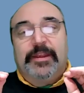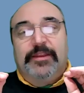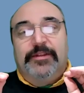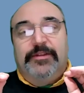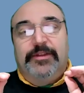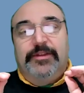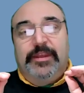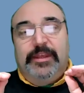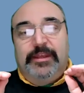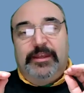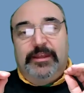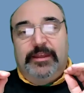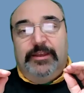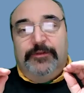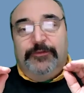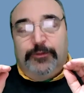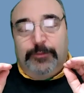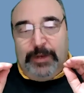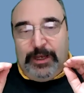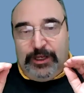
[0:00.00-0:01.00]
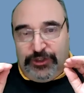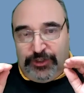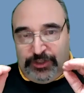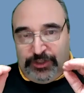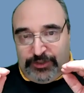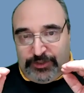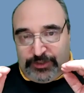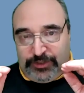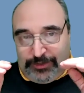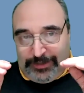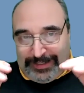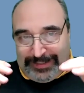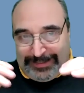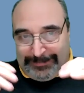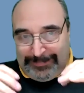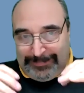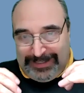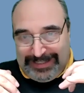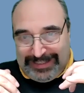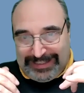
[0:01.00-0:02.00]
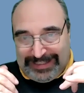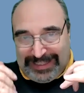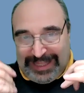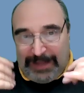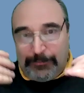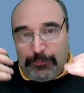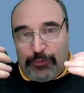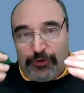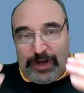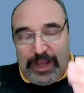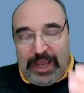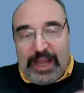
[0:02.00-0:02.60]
The information is going to be a lot more